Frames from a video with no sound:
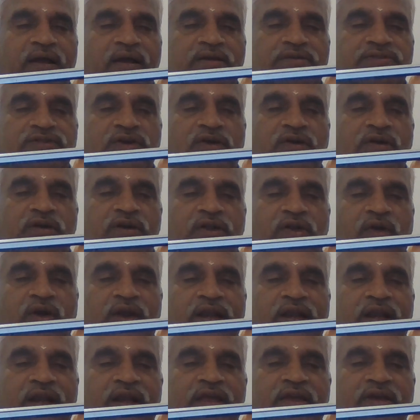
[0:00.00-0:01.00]
So
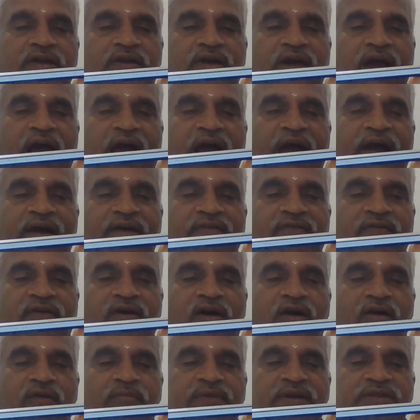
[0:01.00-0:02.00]
totally you have
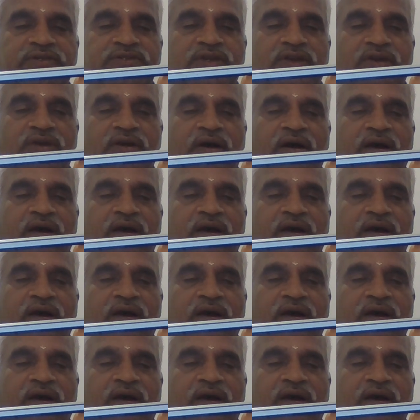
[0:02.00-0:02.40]
how much